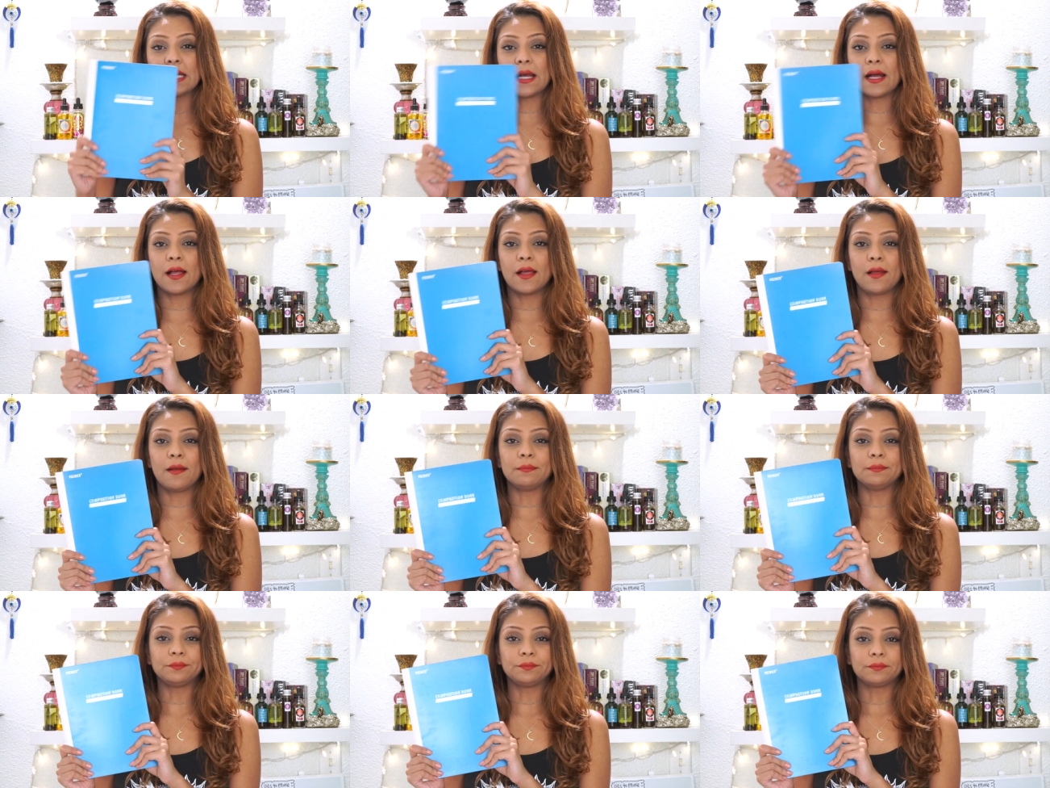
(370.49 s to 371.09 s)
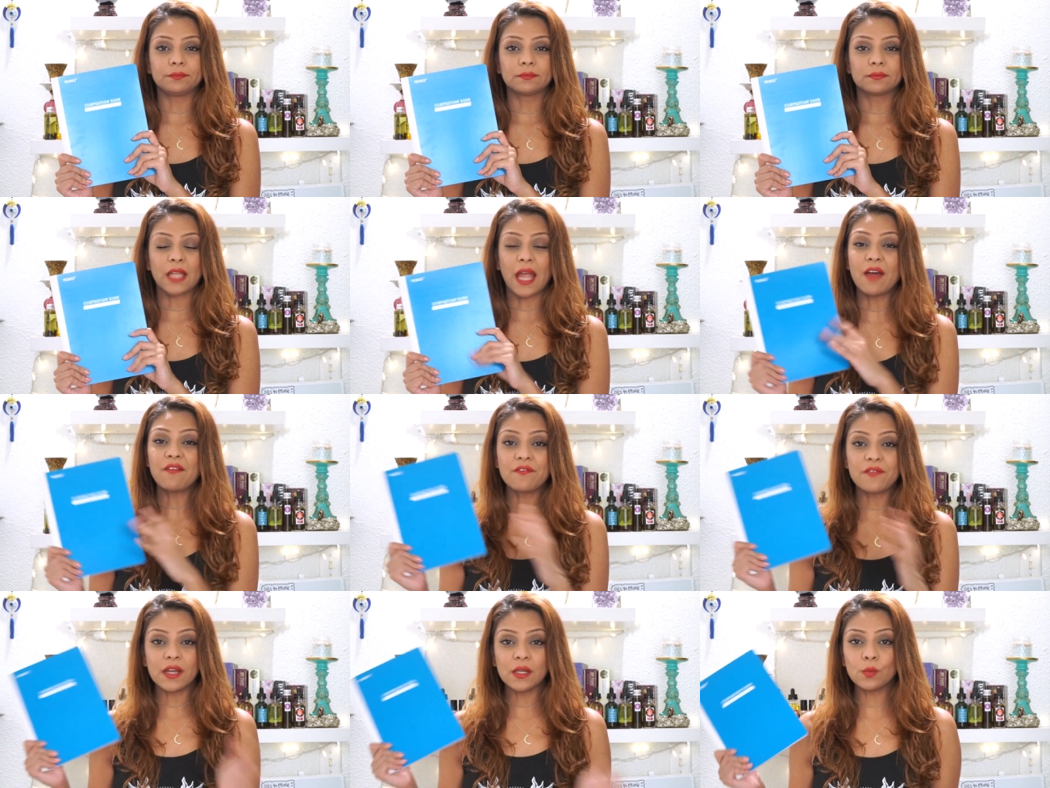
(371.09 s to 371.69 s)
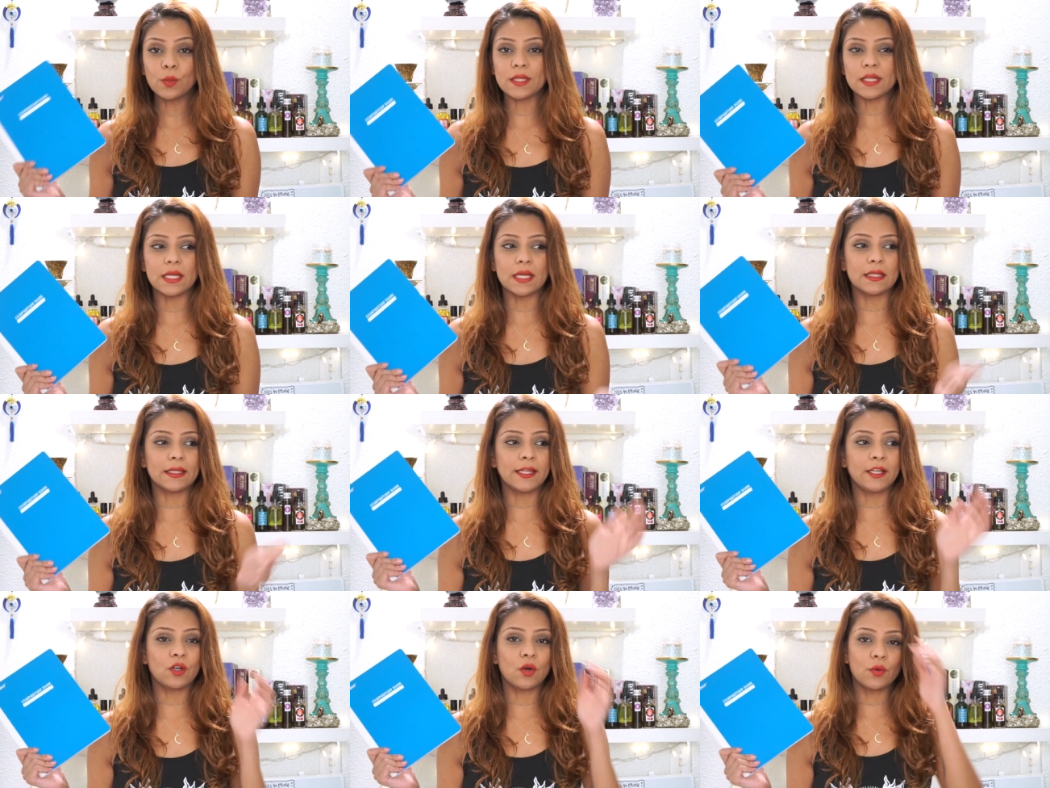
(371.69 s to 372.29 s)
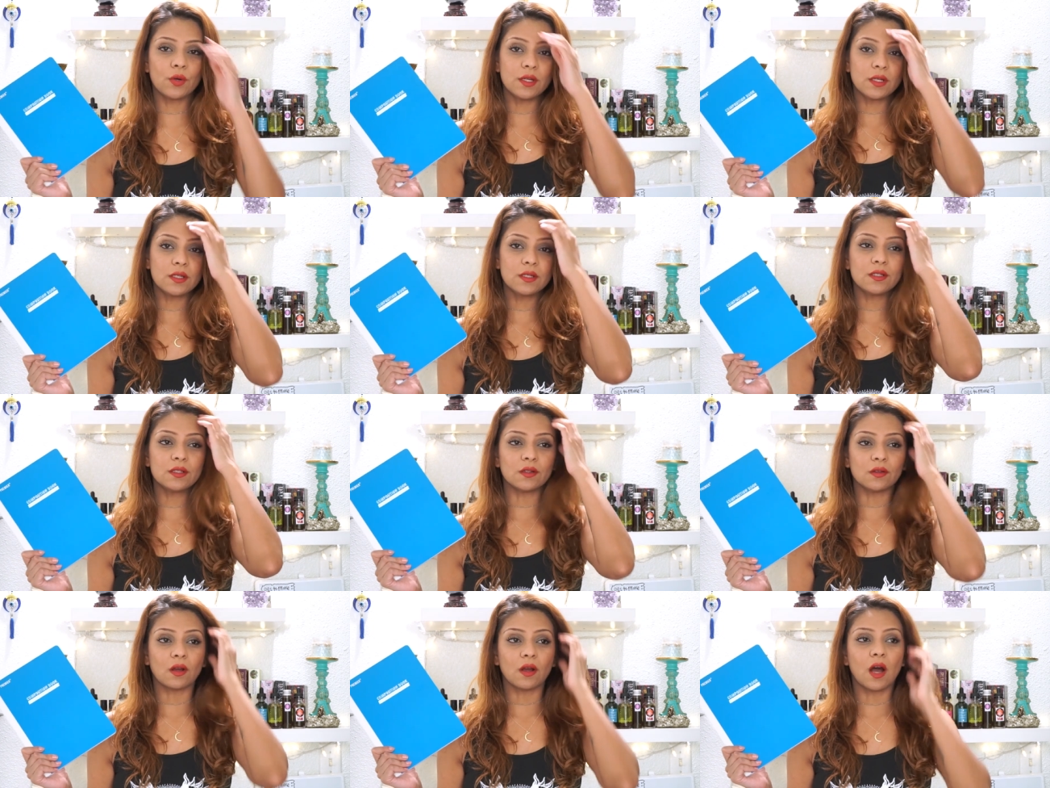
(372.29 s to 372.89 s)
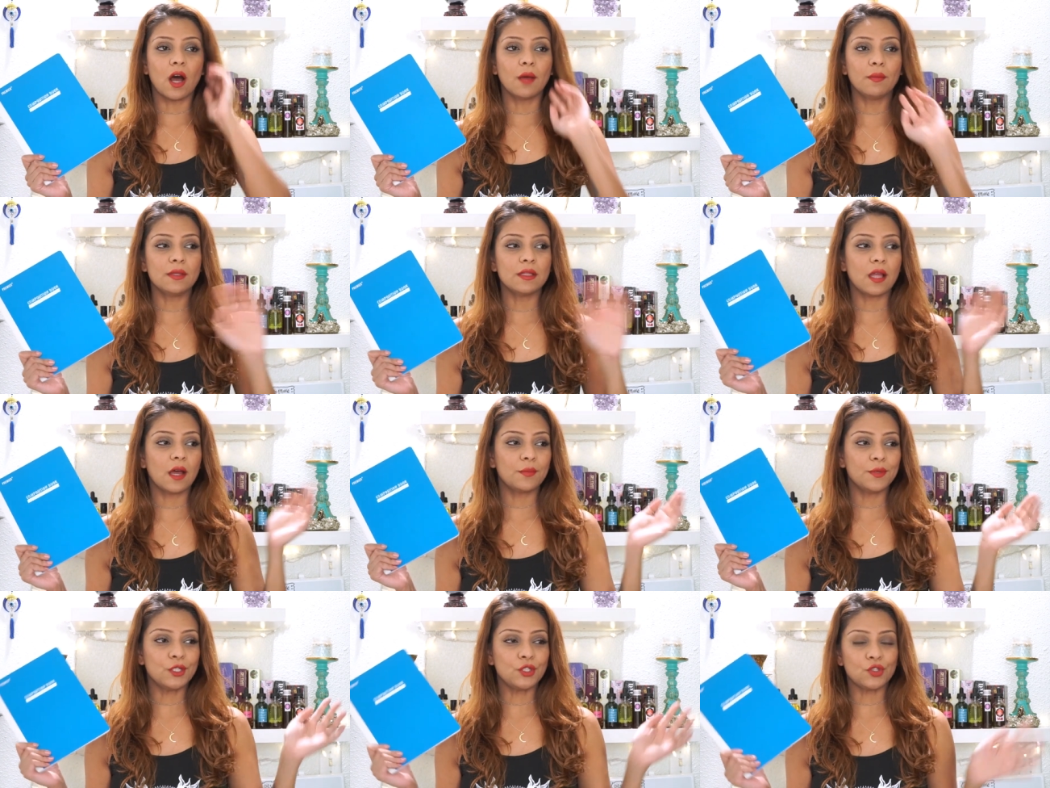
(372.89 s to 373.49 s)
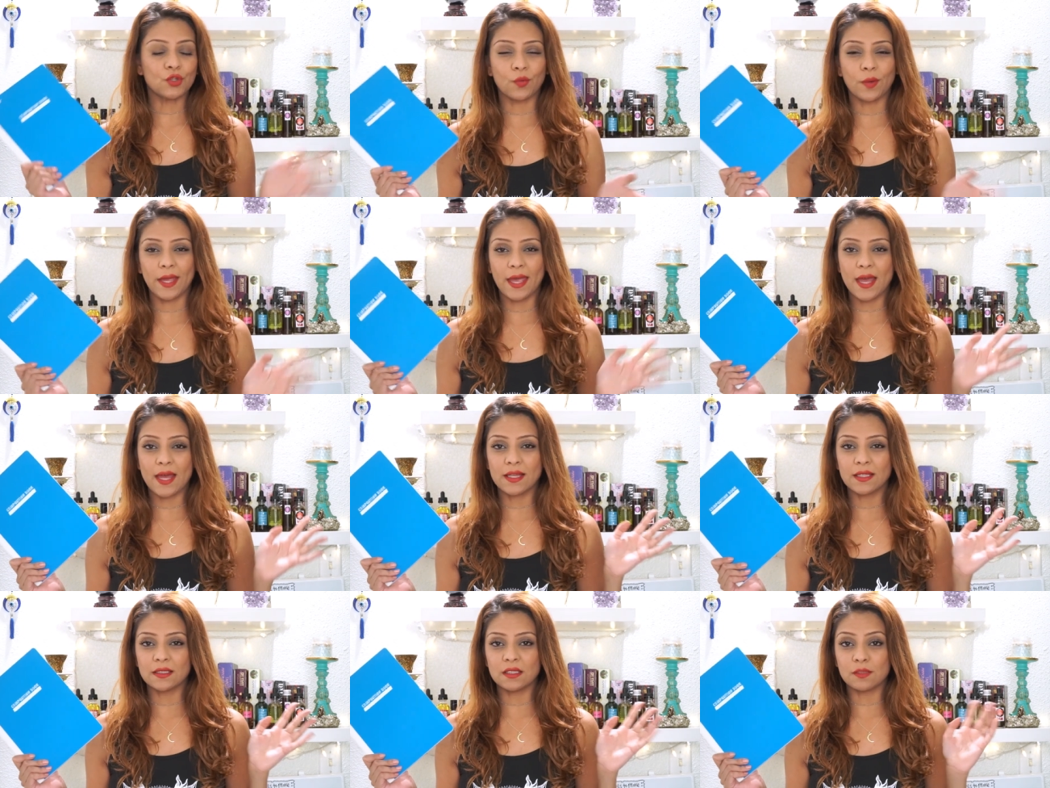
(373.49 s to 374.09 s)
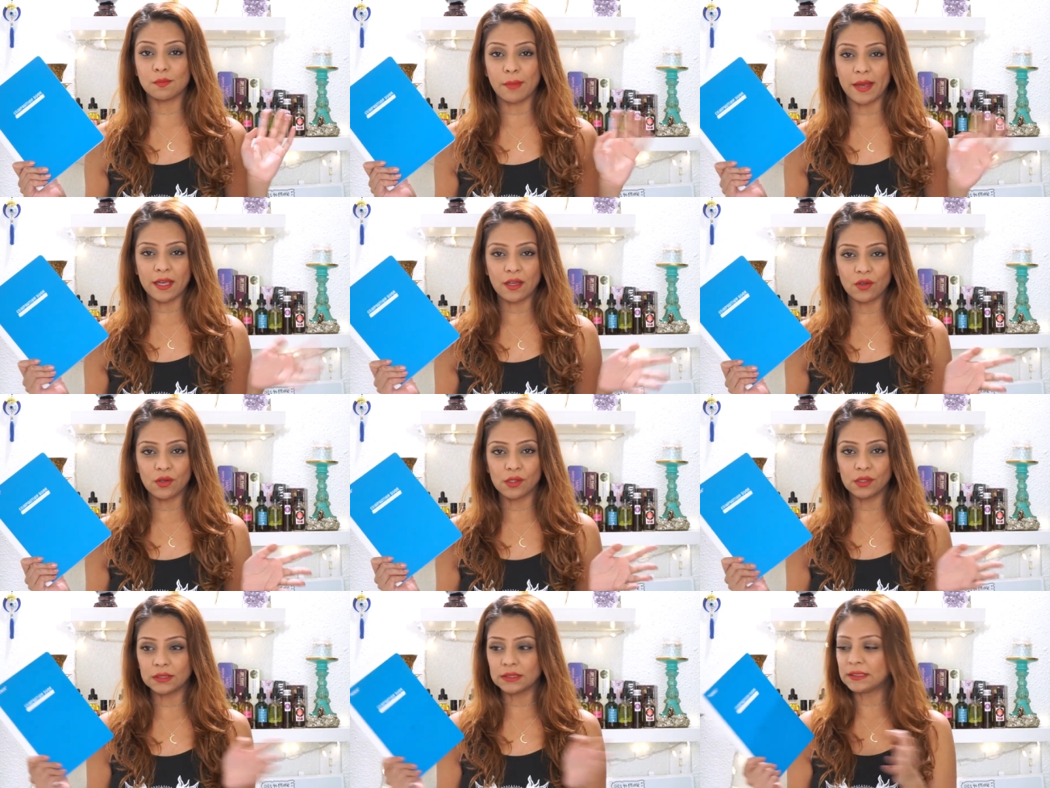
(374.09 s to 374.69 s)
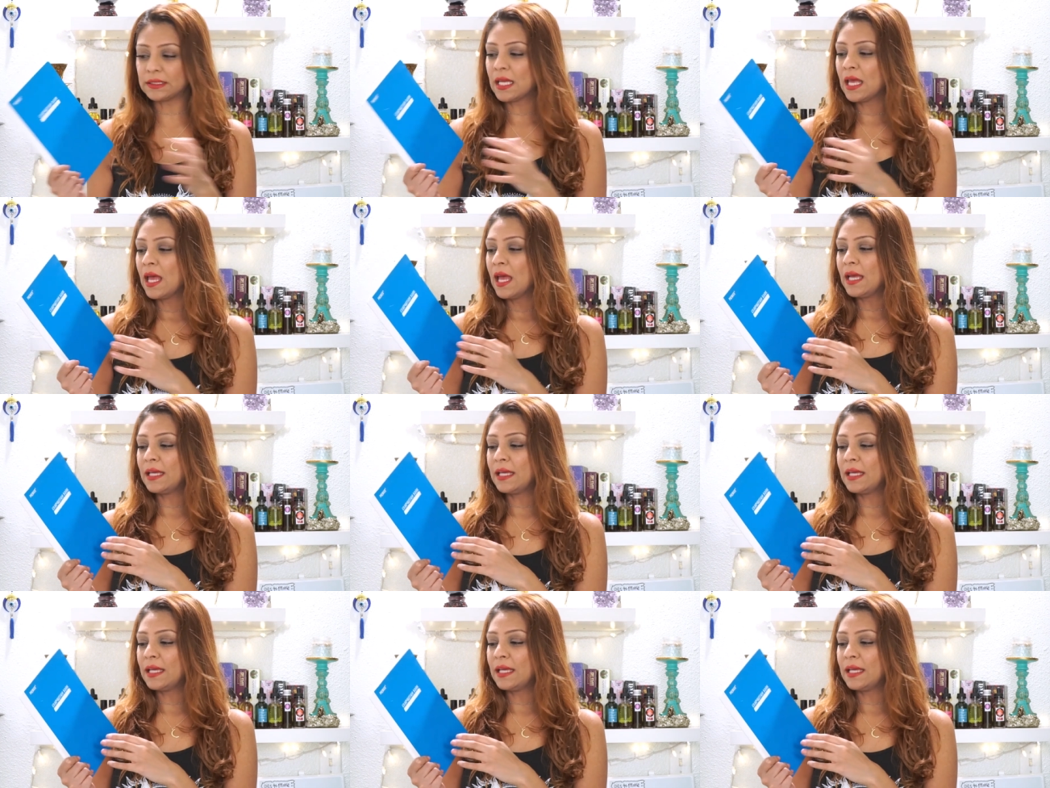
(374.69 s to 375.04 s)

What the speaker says: Have fun with it. Like go to Hobby Lobby, Joann's, Michael's,